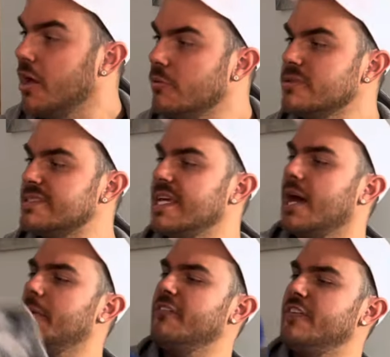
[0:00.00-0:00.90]
We'll see
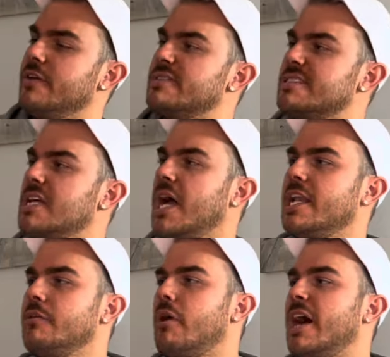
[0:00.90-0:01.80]
how it feels
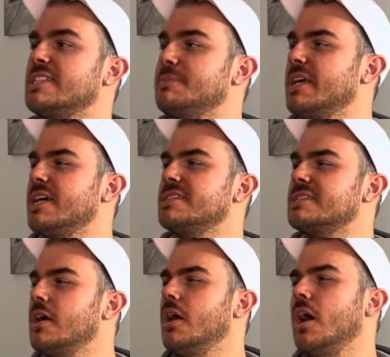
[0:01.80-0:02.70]
styling-wise,
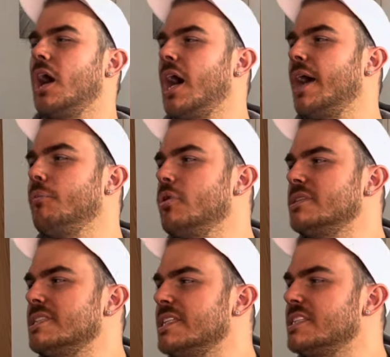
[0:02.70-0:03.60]
because I
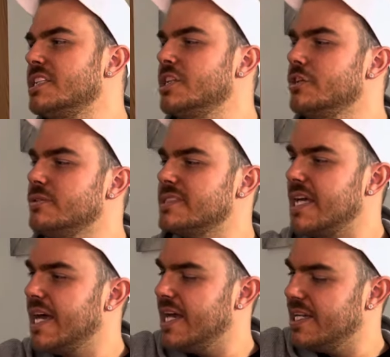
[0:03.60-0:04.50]
wanted to use
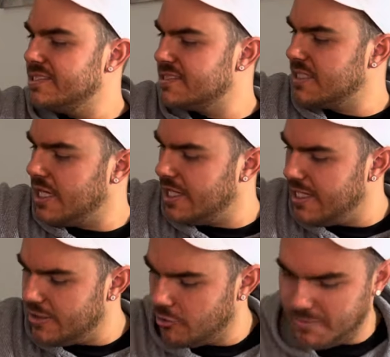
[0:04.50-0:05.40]
it as a
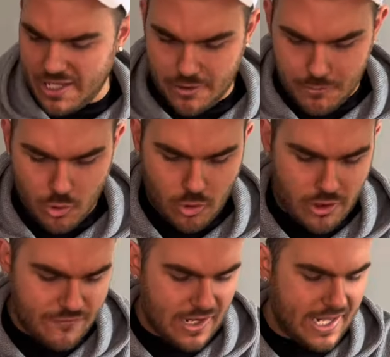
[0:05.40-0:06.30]
little bit more
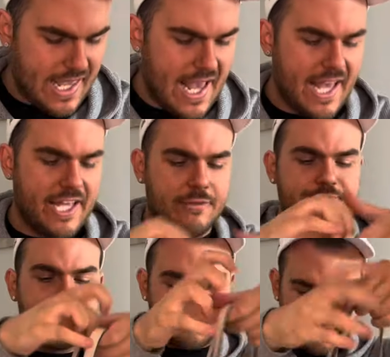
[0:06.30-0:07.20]
of like a
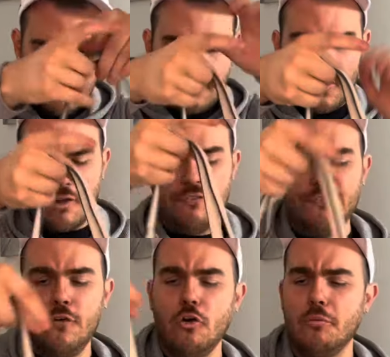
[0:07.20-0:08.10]

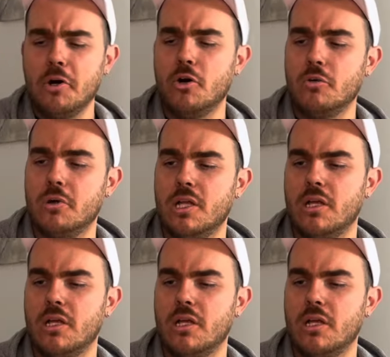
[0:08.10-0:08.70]
formal